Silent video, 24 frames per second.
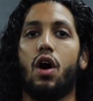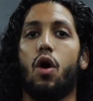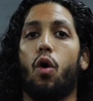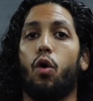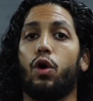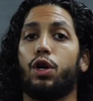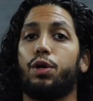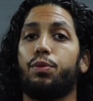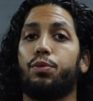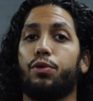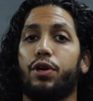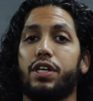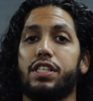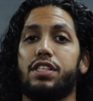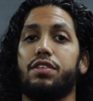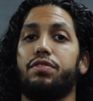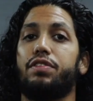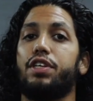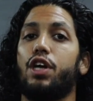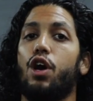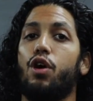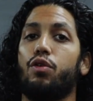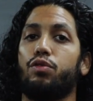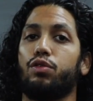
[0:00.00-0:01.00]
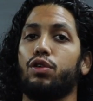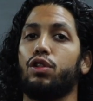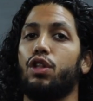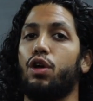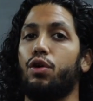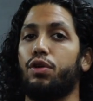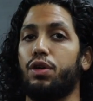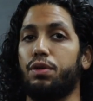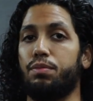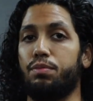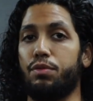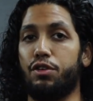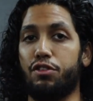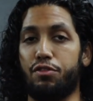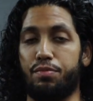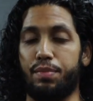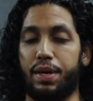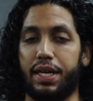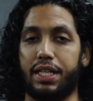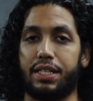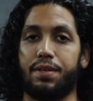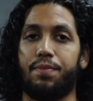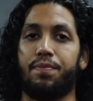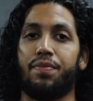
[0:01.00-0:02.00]
or to progressively overload a
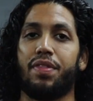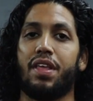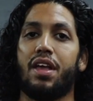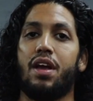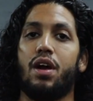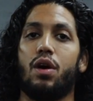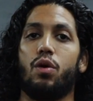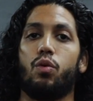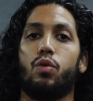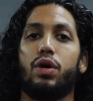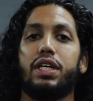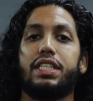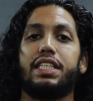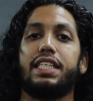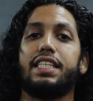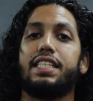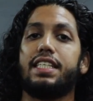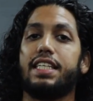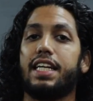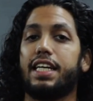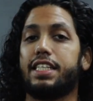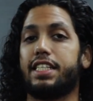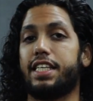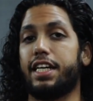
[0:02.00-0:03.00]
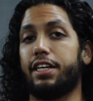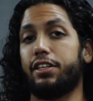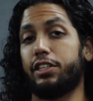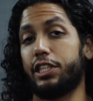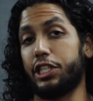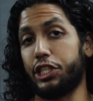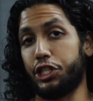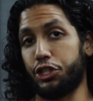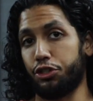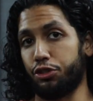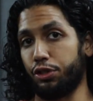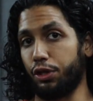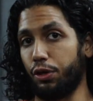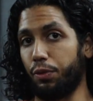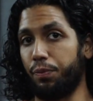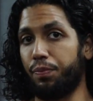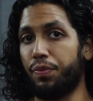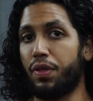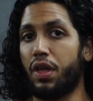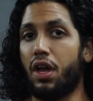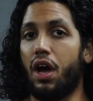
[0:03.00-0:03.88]
movement, which isn't necessarily true.